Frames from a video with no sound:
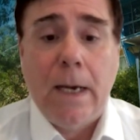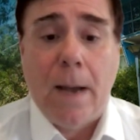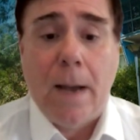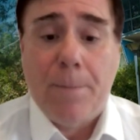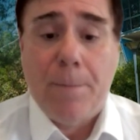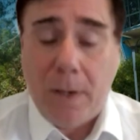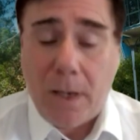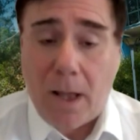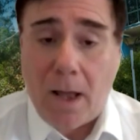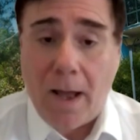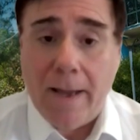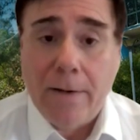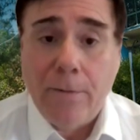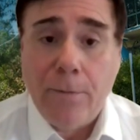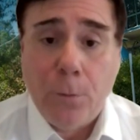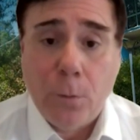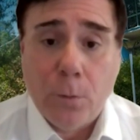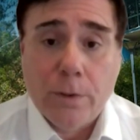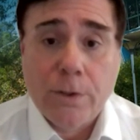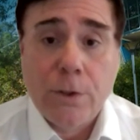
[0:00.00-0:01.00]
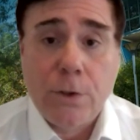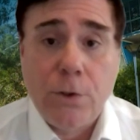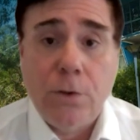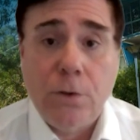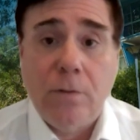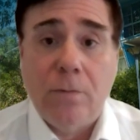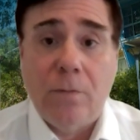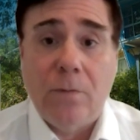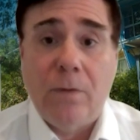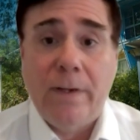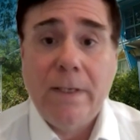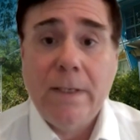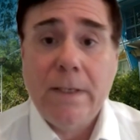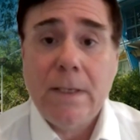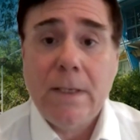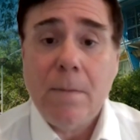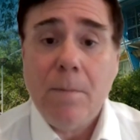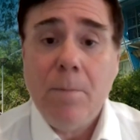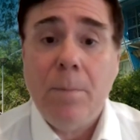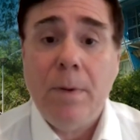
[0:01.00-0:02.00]
applied for a student
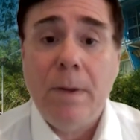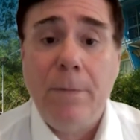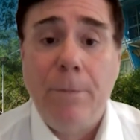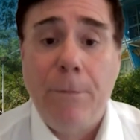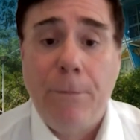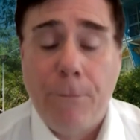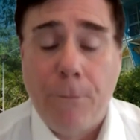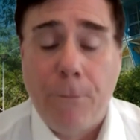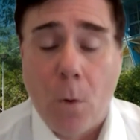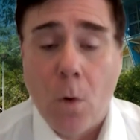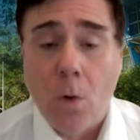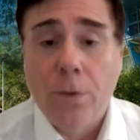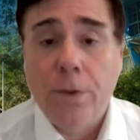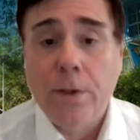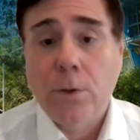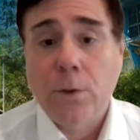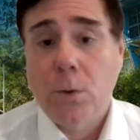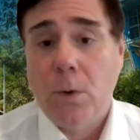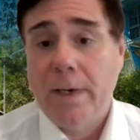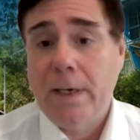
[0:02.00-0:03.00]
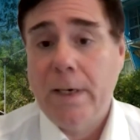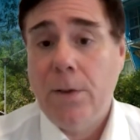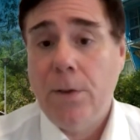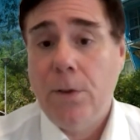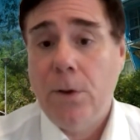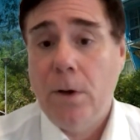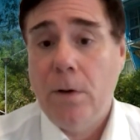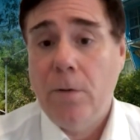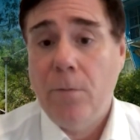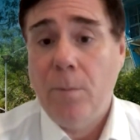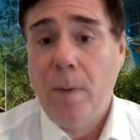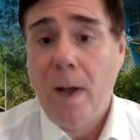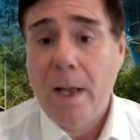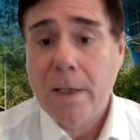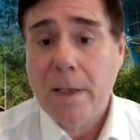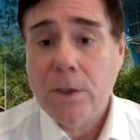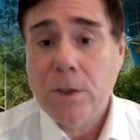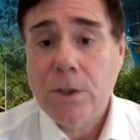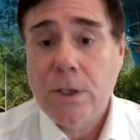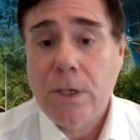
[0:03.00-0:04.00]
visa before the 23rd of
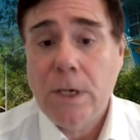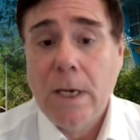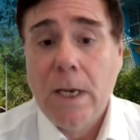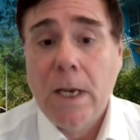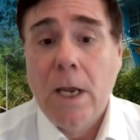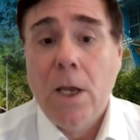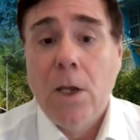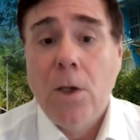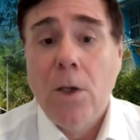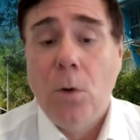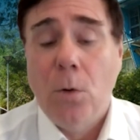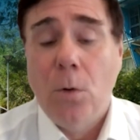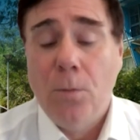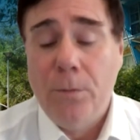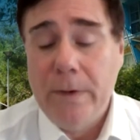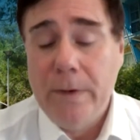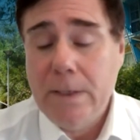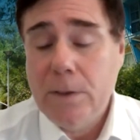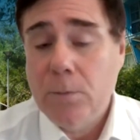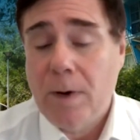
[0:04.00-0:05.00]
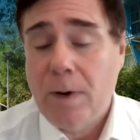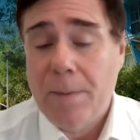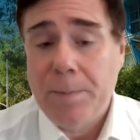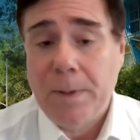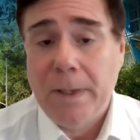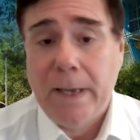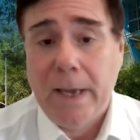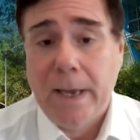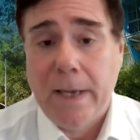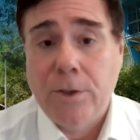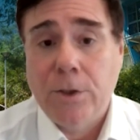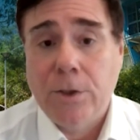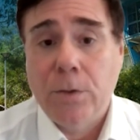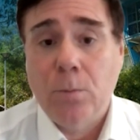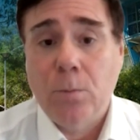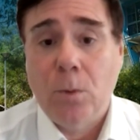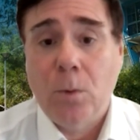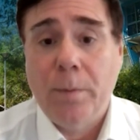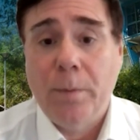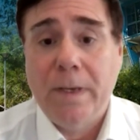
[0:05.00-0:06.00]
March, your visa
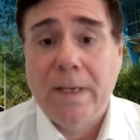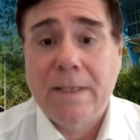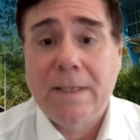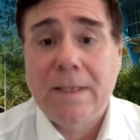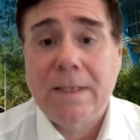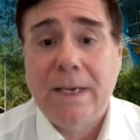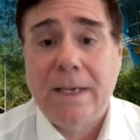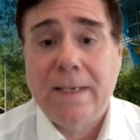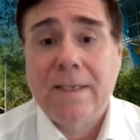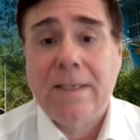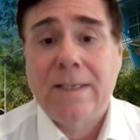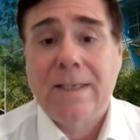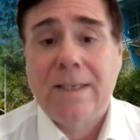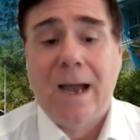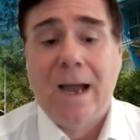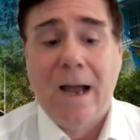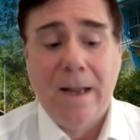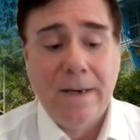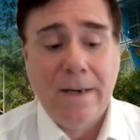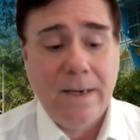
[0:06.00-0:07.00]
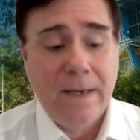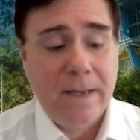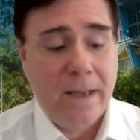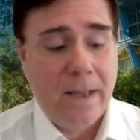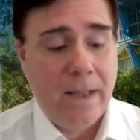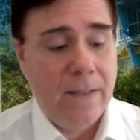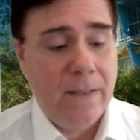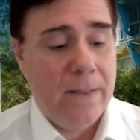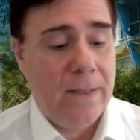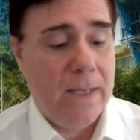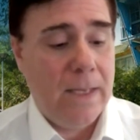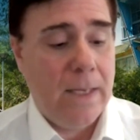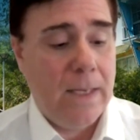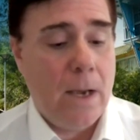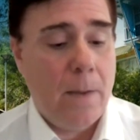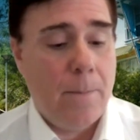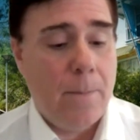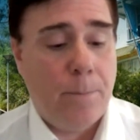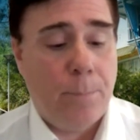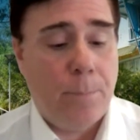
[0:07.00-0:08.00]
application will be assessed under
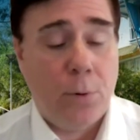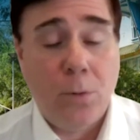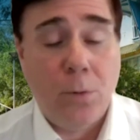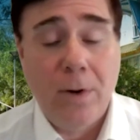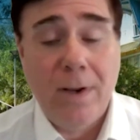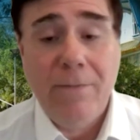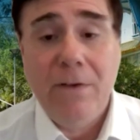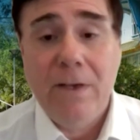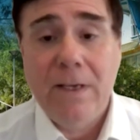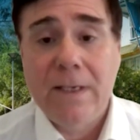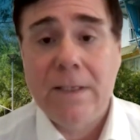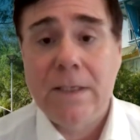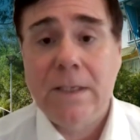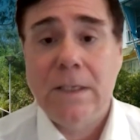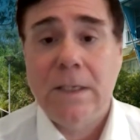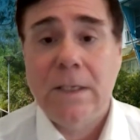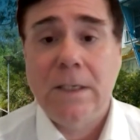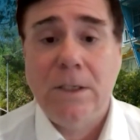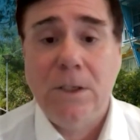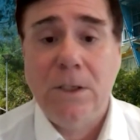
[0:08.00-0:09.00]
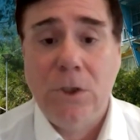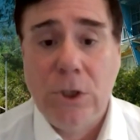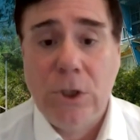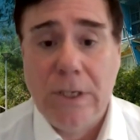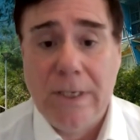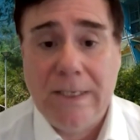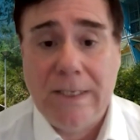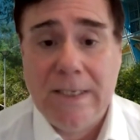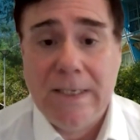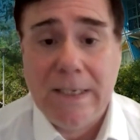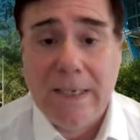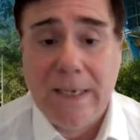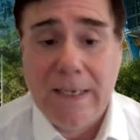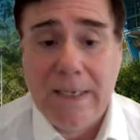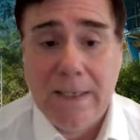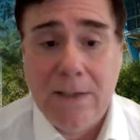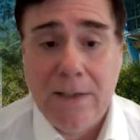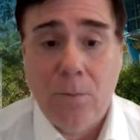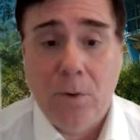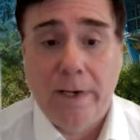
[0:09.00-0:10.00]
the previous
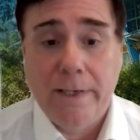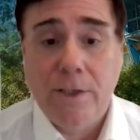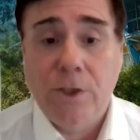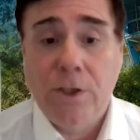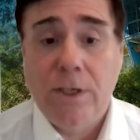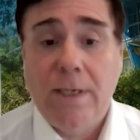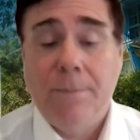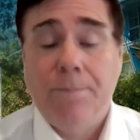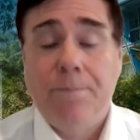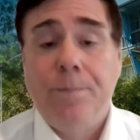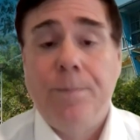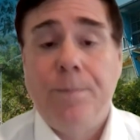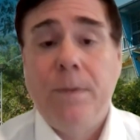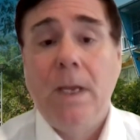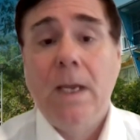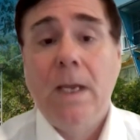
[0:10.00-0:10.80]
GTE regime.